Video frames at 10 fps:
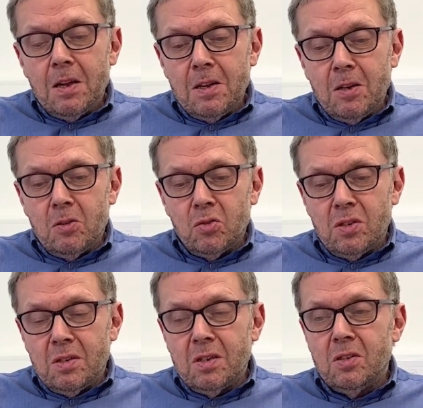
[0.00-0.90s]
Now,
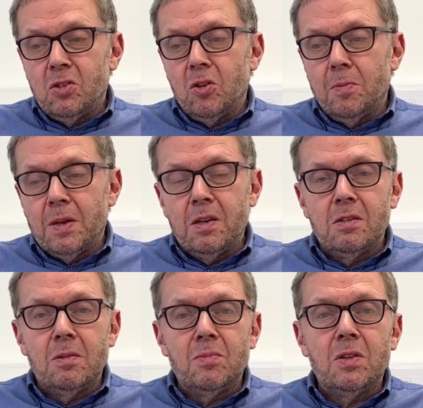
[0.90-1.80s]
today's topic is
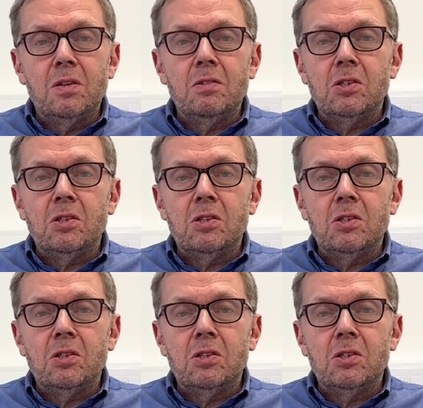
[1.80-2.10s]
something